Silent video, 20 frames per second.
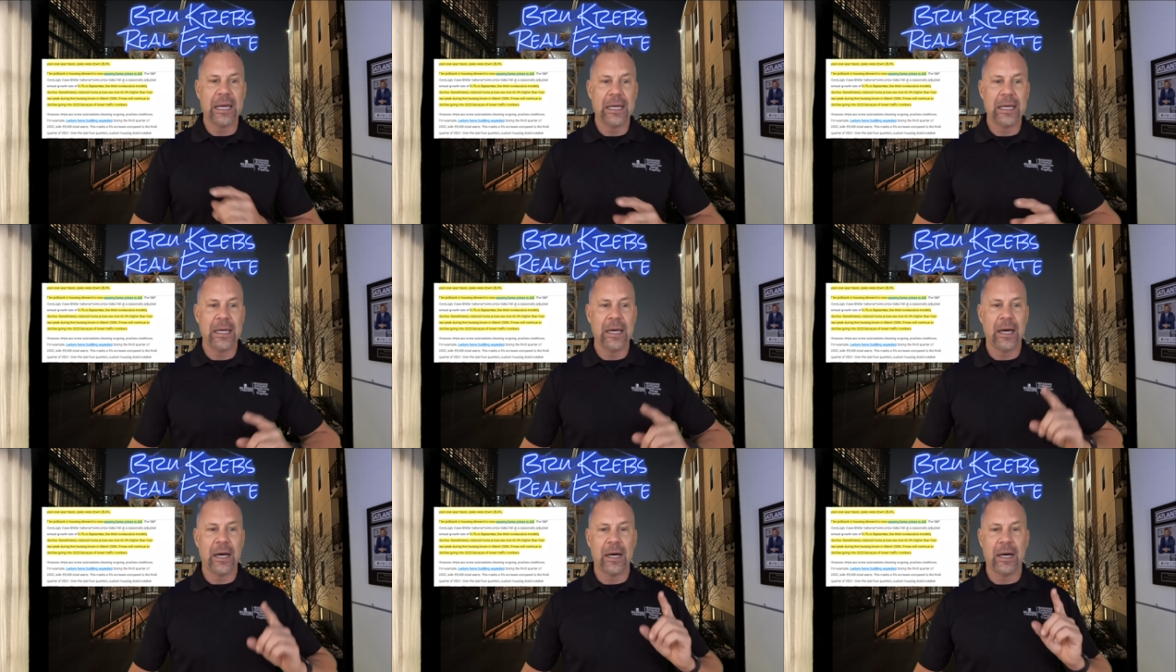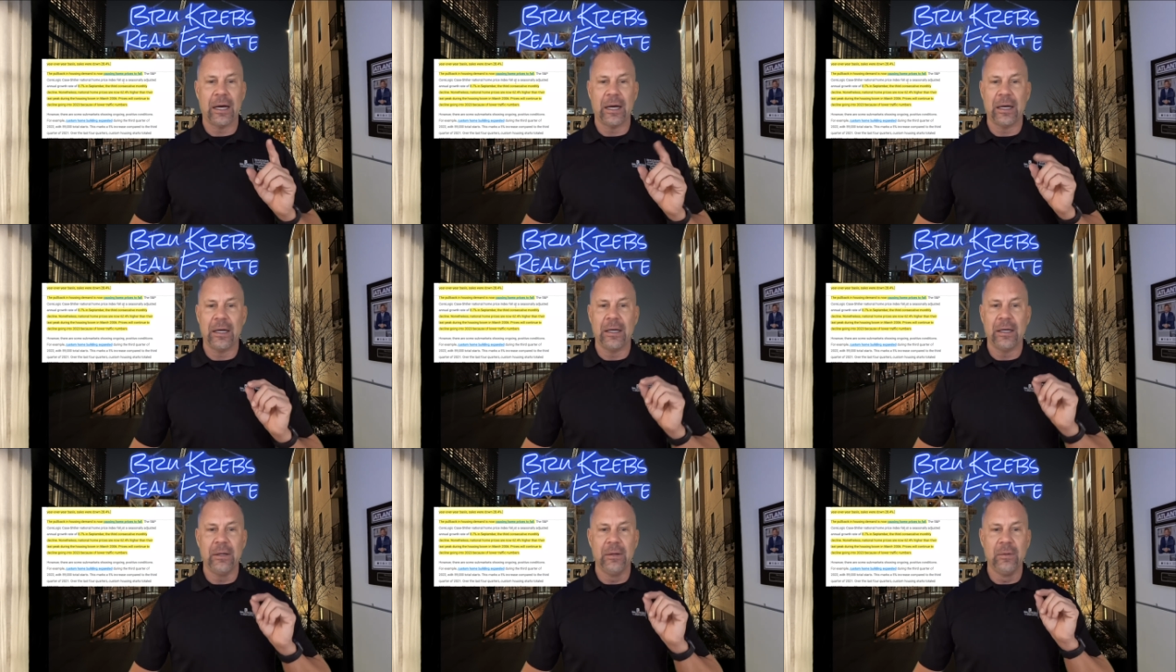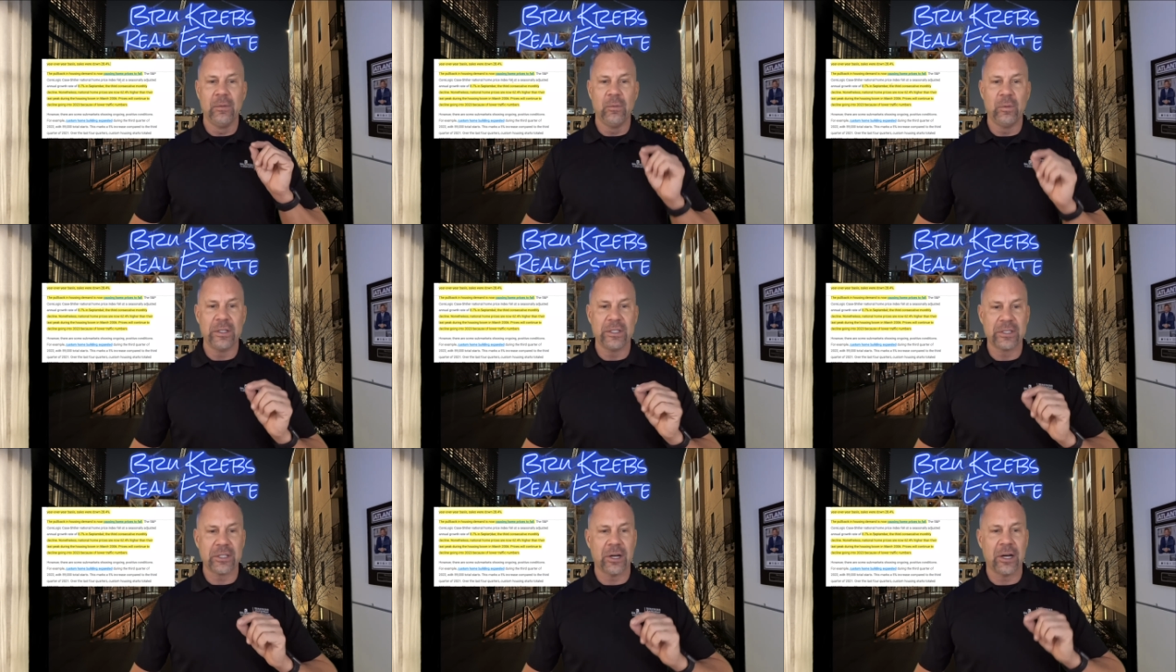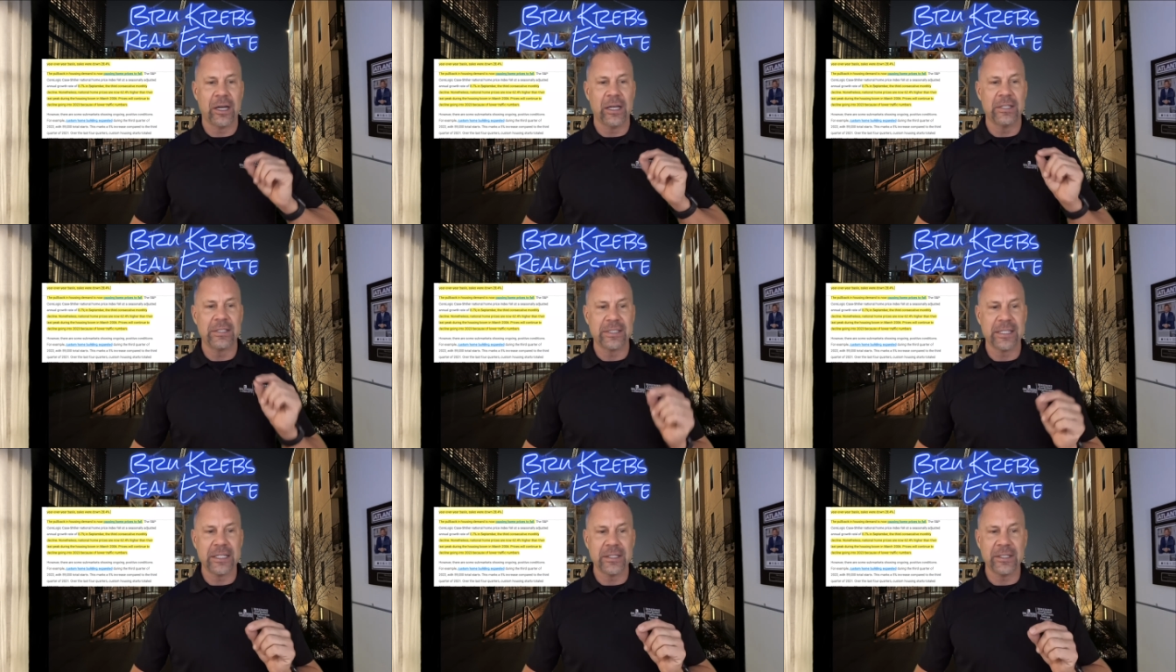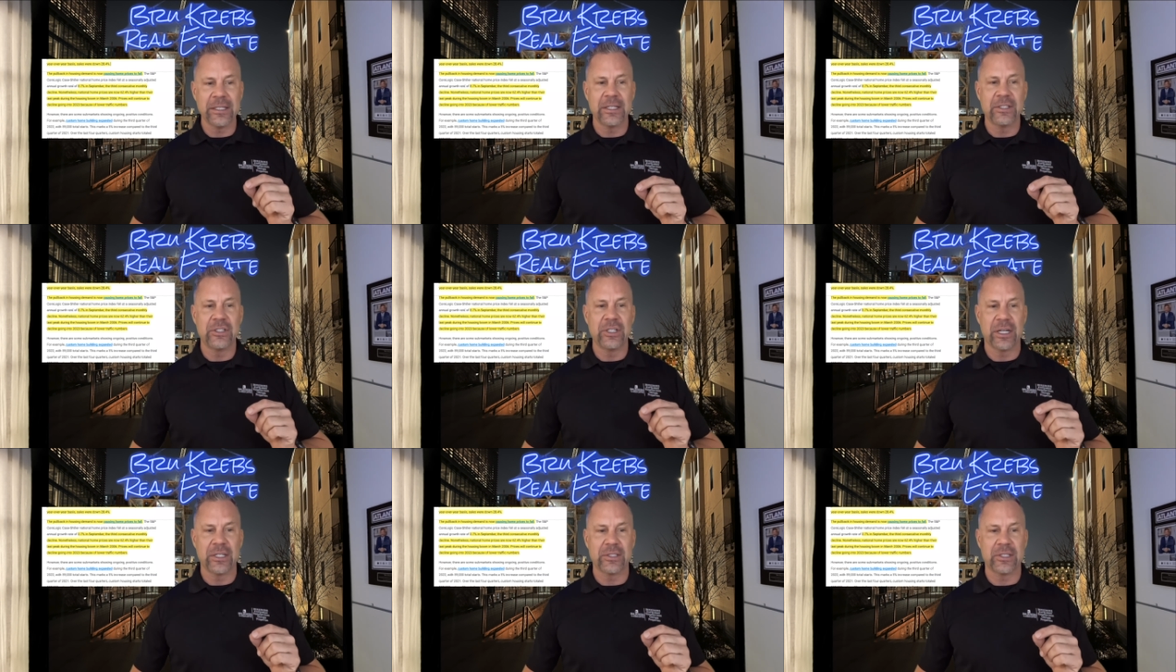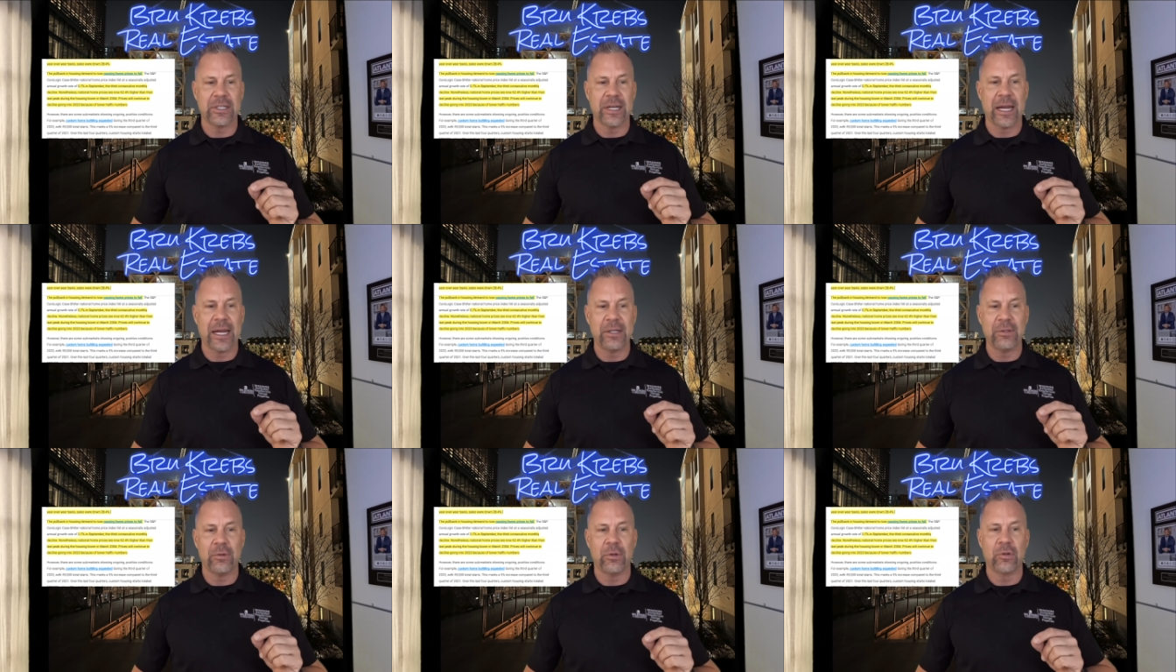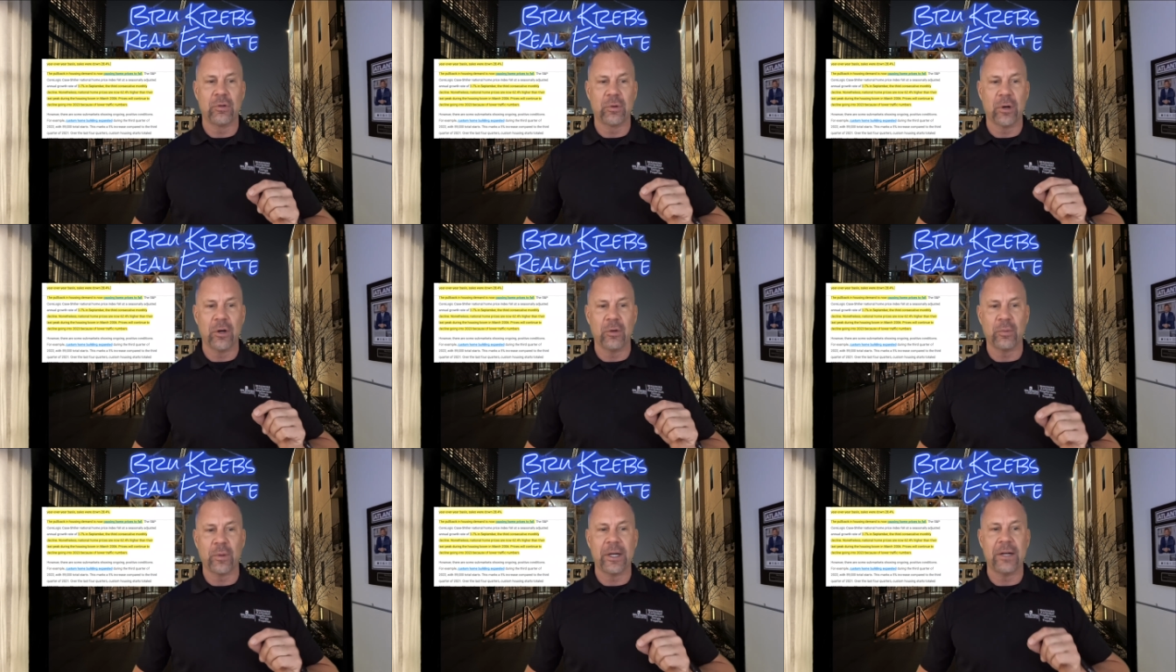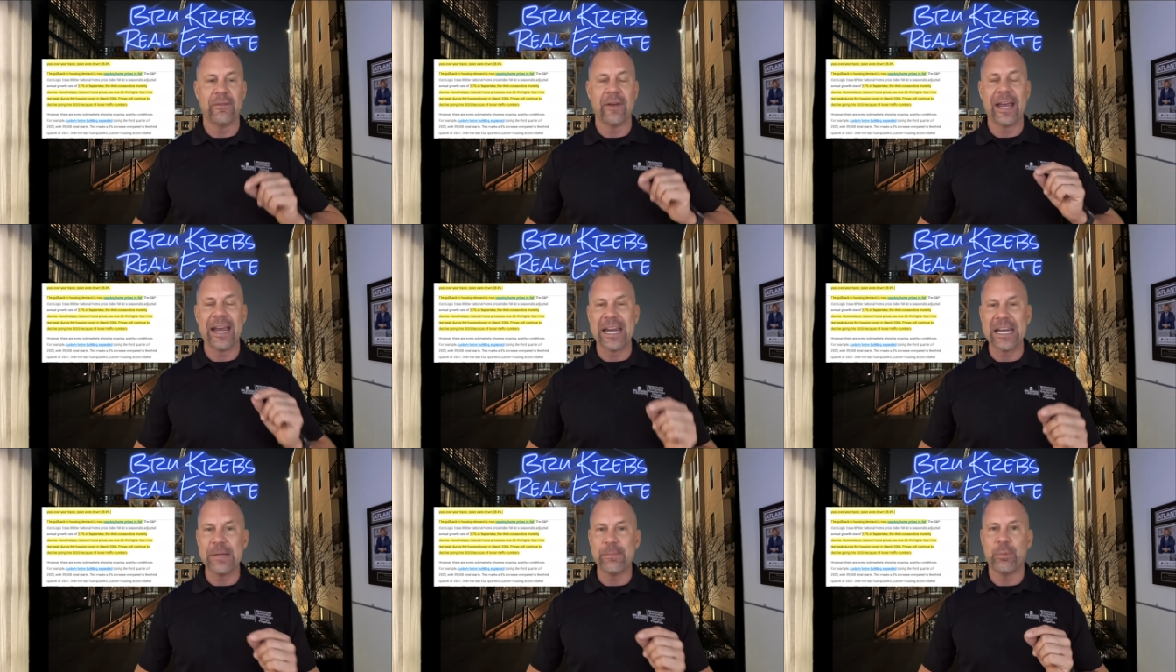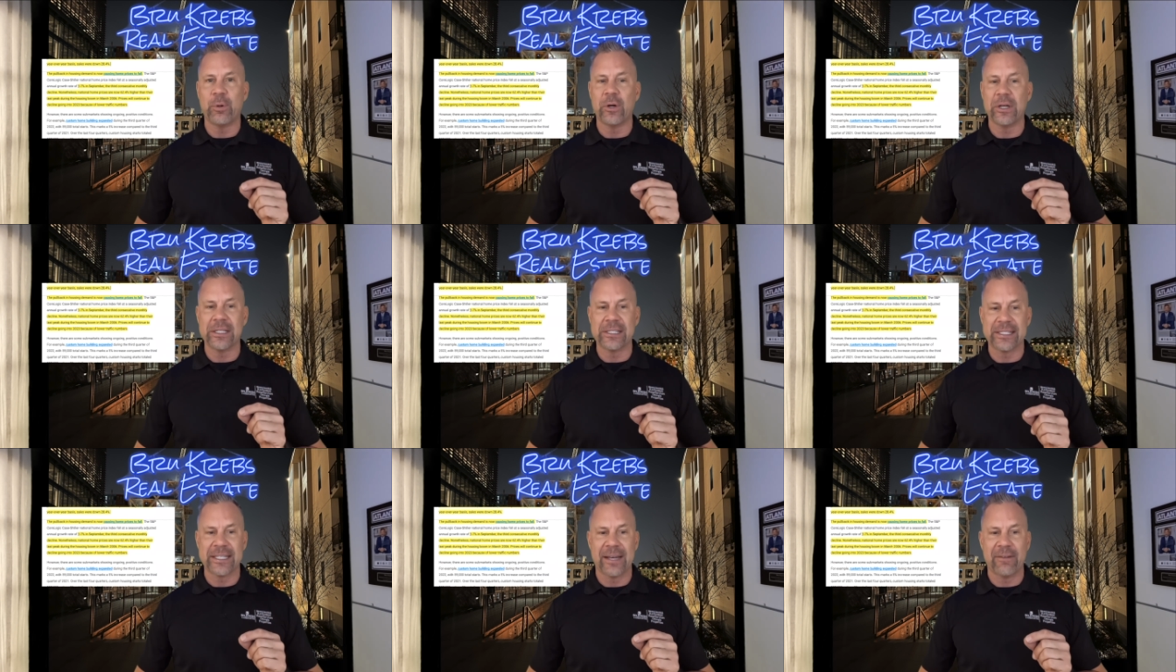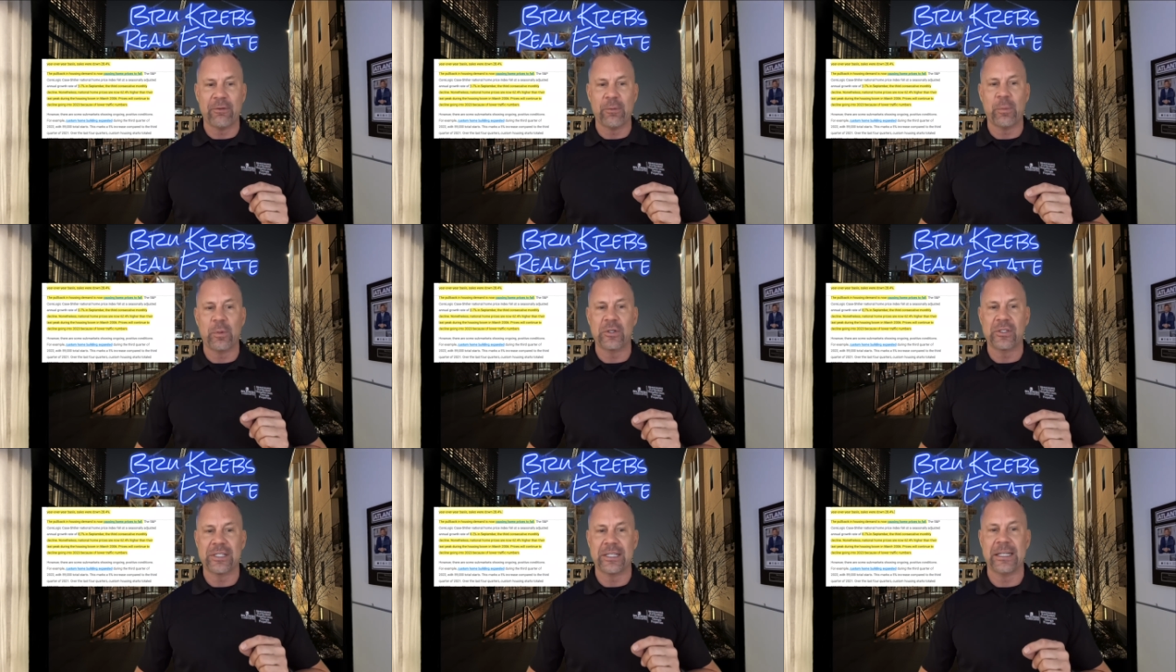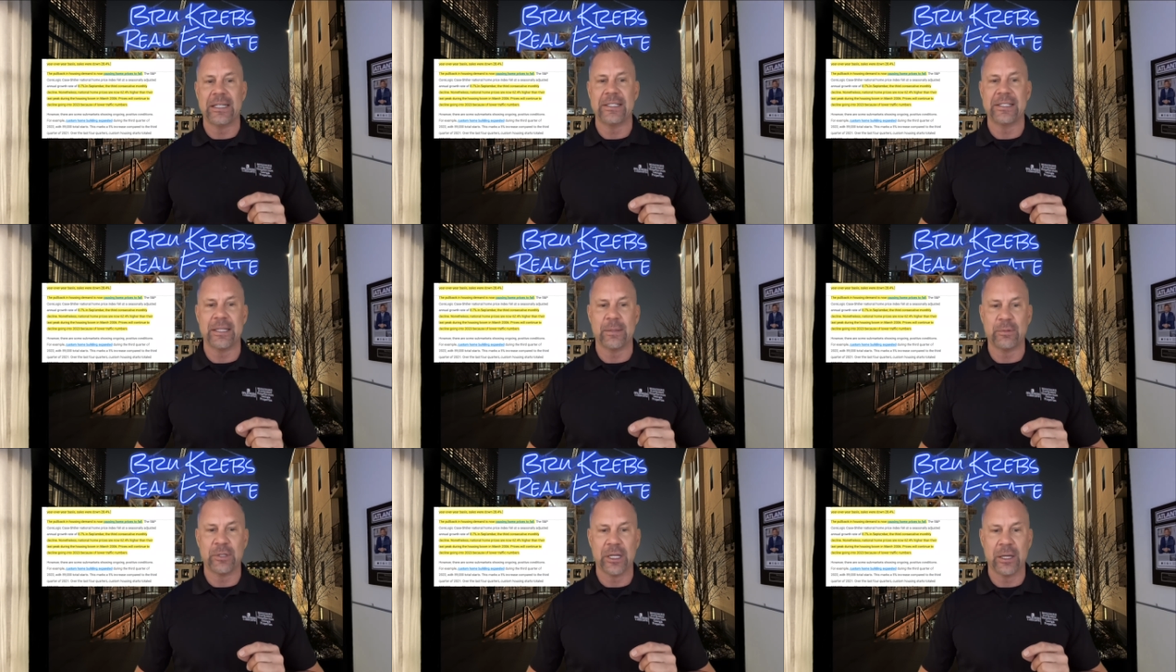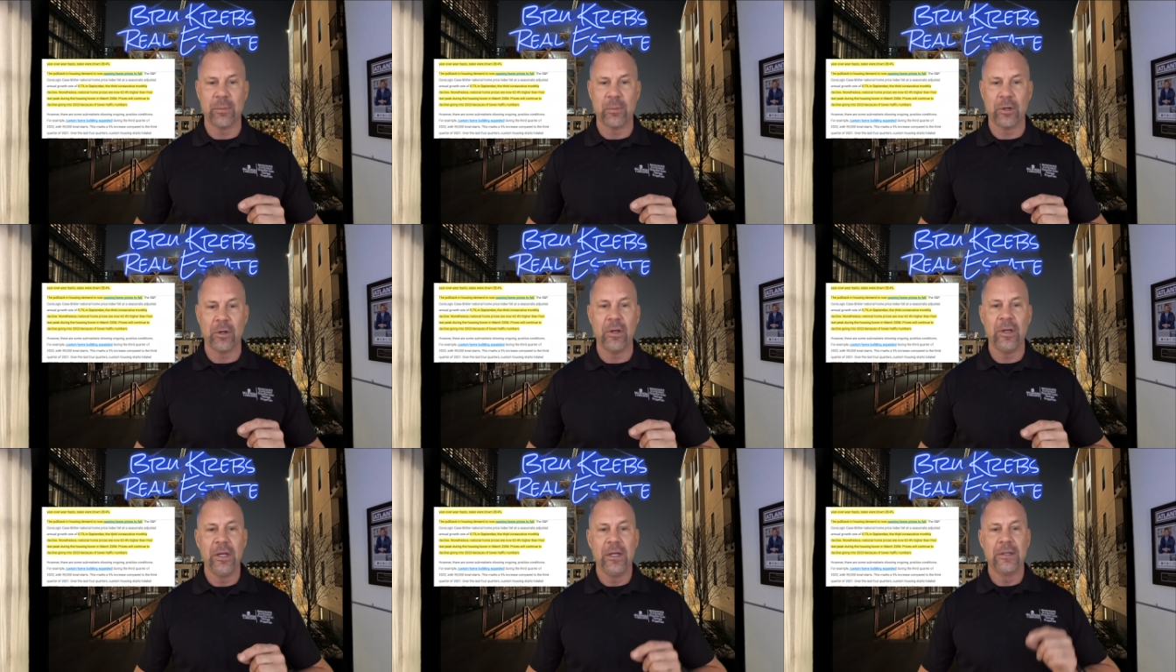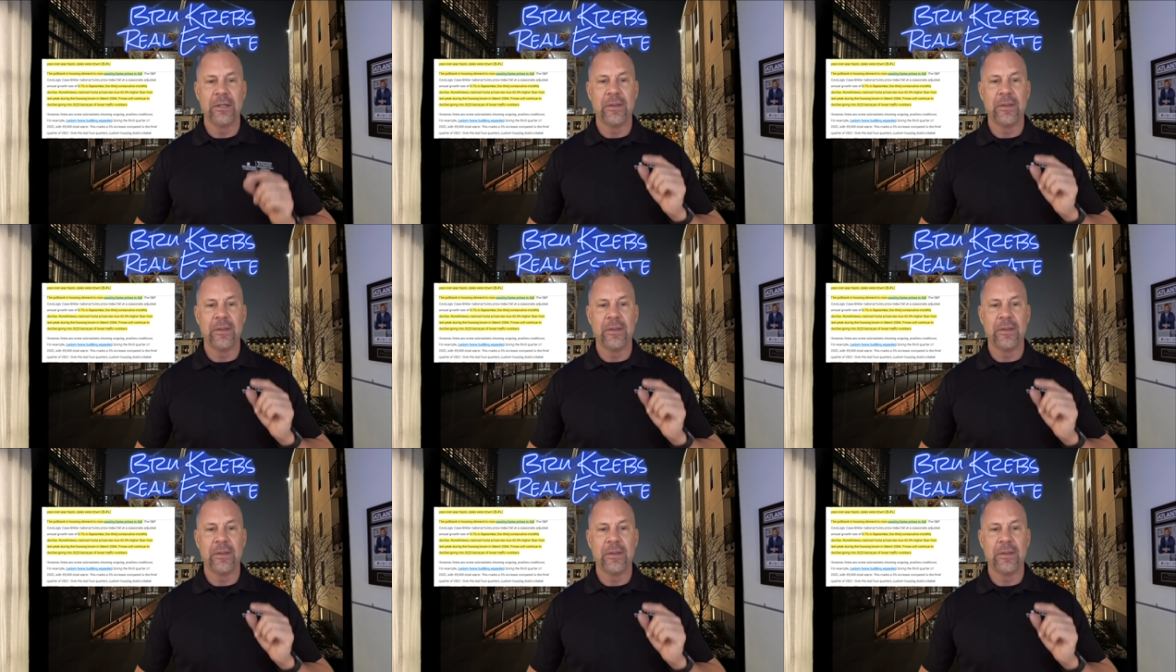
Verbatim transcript: Uh, we saw a seasonally adjusted annual growth rate of 8.7% in September.